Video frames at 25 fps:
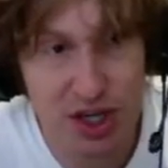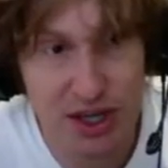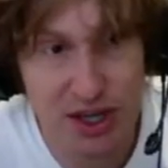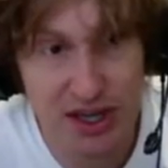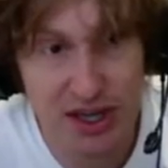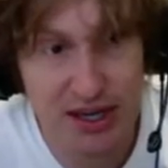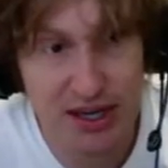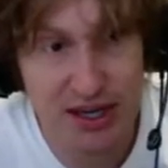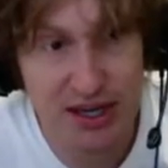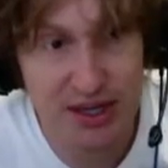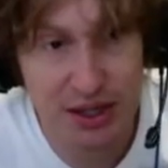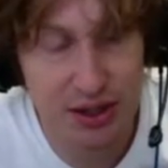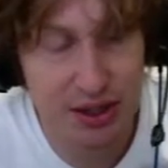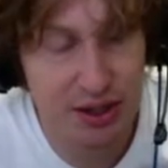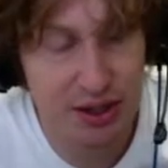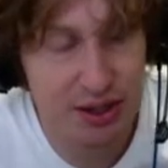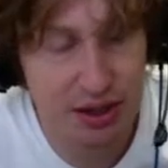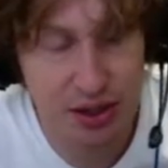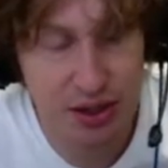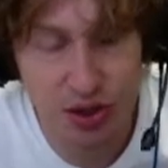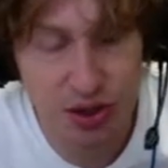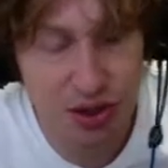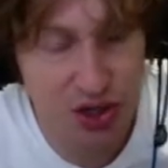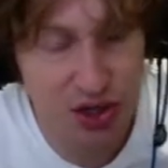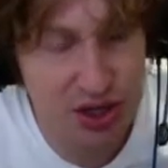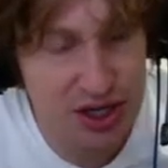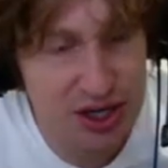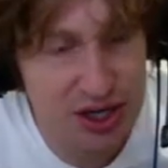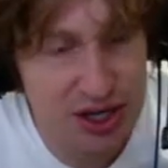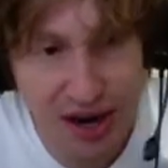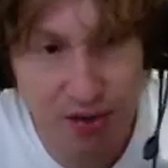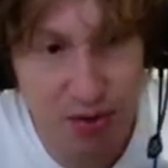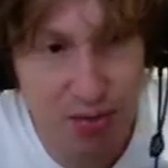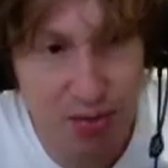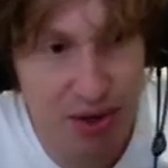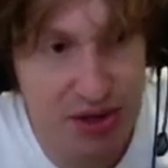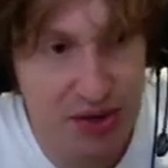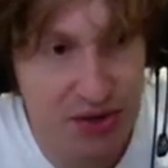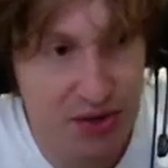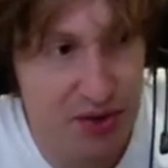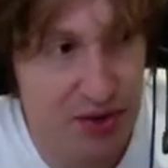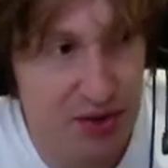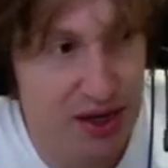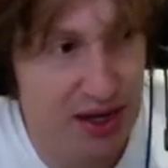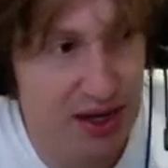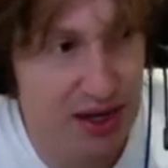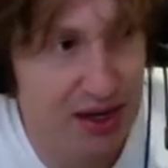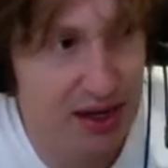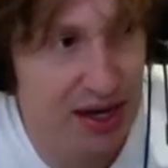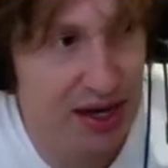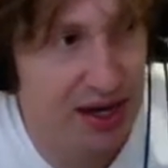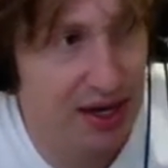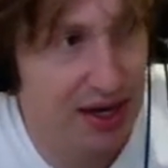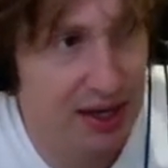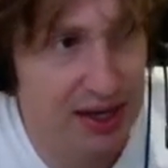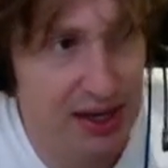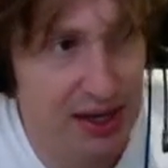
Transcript: which I think you should never be doing.